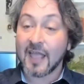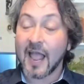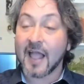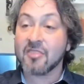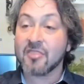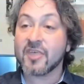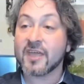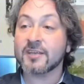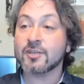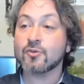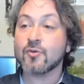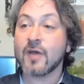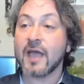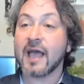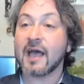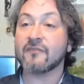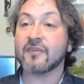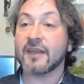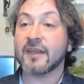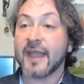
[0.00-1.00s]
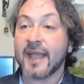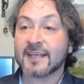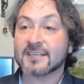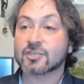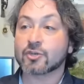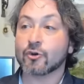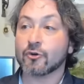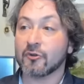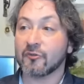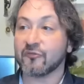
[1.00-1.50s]
and then you have an
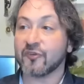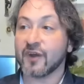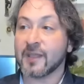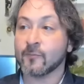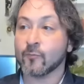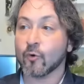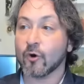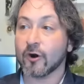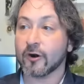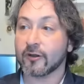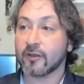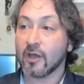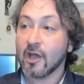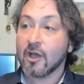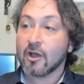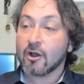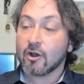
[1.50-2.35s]
external framework